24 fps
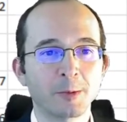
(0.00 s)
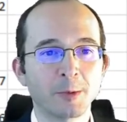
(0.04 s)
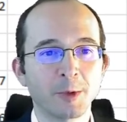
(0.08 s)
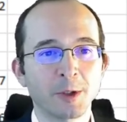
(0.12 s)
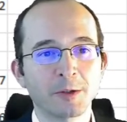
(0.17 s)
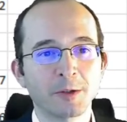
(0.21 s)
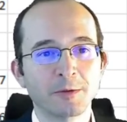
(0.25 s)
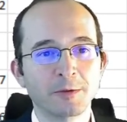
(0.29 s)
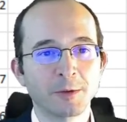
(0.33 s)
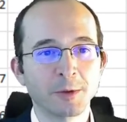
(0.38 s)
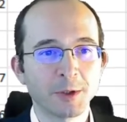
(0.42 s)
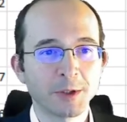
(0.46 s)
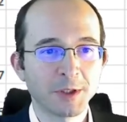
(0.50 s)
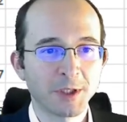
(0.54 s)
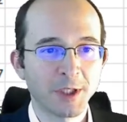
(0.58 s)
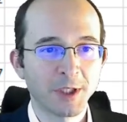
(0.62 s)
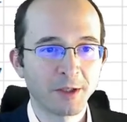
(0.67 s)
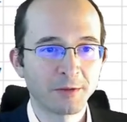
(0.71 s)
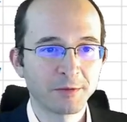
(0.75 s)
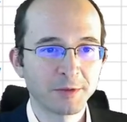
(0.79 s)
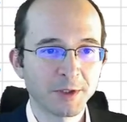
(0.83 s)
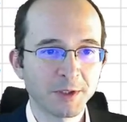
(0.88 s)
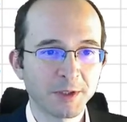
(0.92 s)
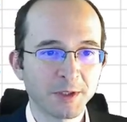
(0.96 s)
Well, of course, they
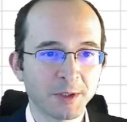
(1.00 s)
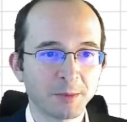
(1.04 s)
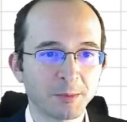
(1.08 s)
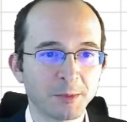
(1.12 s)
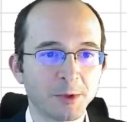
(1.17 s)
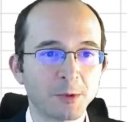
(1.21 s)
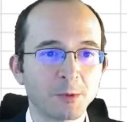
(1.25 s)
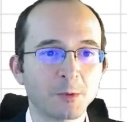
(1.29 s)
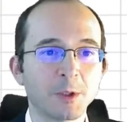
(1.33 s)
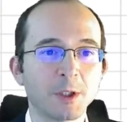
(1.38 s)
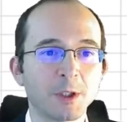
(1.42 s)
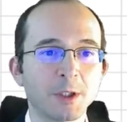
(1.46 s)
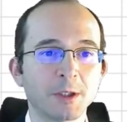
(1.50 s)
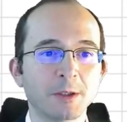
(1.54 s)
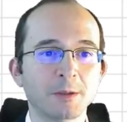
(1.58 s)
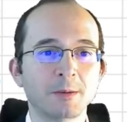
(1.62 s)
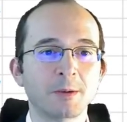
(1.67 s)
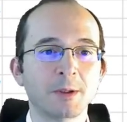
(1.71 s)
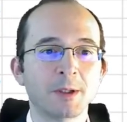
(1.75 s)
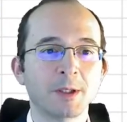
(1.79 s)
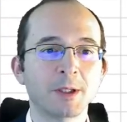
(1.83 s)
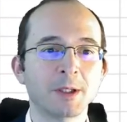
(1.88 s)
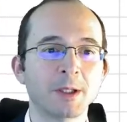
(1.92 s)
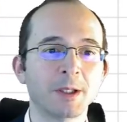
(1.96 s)
have to sum to 1,
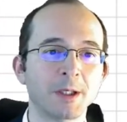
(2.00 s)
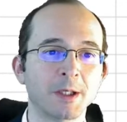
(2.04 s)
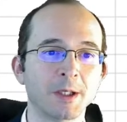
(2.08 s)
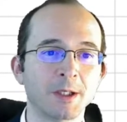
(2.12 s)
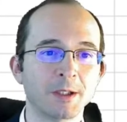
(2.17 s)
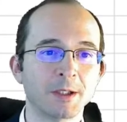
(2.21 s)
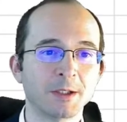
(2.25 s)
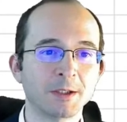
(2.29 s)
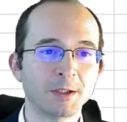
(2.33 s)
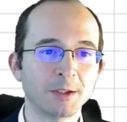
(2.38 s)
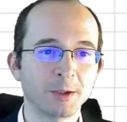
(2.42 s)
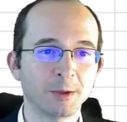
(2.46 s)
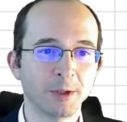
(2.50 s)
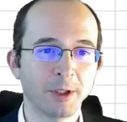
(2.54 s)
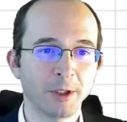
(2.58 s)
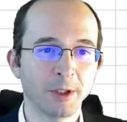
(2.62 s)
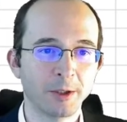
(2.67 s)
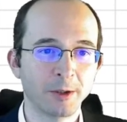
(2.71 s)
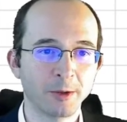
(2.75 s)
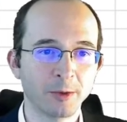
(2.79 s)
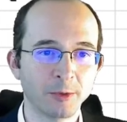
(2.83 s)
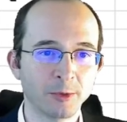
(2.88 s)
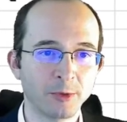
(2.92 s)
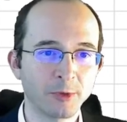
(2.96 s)
so that
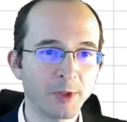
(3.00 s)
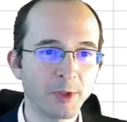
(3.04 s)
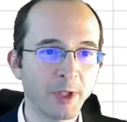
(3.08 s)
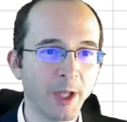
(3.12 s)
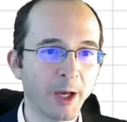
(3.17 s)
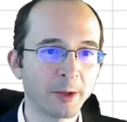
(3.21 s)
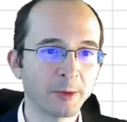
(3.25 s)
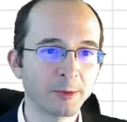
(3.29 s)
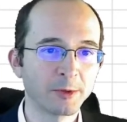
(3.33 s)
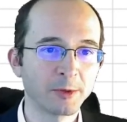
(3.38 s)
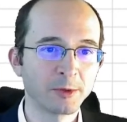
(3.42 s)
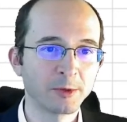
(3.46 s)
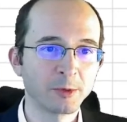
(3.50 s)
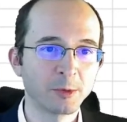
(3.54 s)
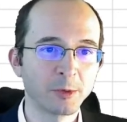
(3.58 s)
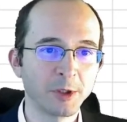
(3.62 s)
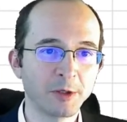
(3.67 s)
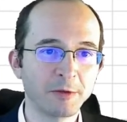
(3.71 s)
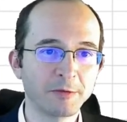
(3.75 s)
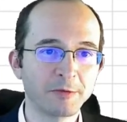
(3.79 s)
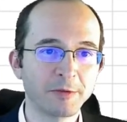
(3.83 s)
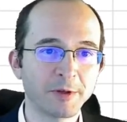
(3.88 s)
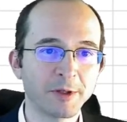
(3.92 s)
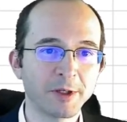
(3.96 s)
goes down to
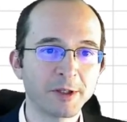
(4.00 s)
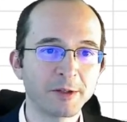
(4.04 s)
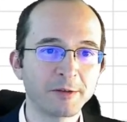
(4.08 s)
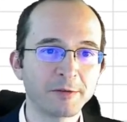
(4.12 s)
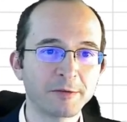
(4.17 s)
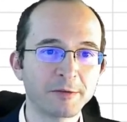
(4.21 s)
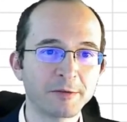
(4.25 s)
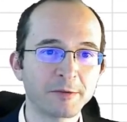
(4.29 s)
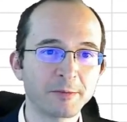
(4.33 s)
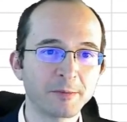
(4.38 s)
25.